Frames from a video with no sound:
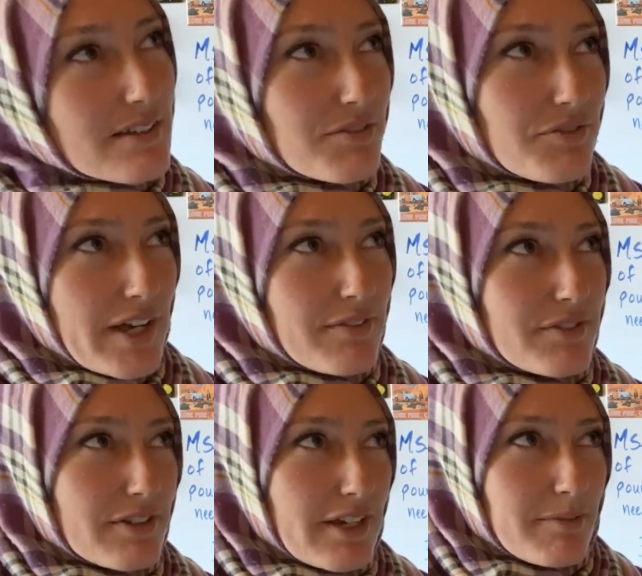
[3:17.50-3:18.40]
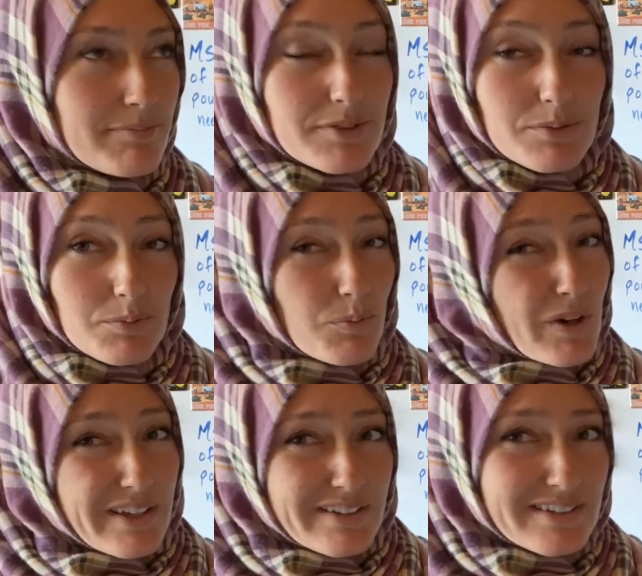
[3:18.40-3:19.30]
5 times
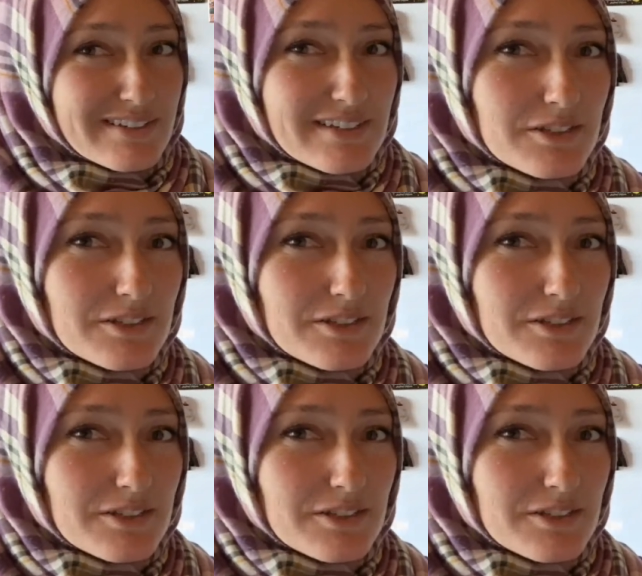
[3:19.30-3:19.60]
1 is as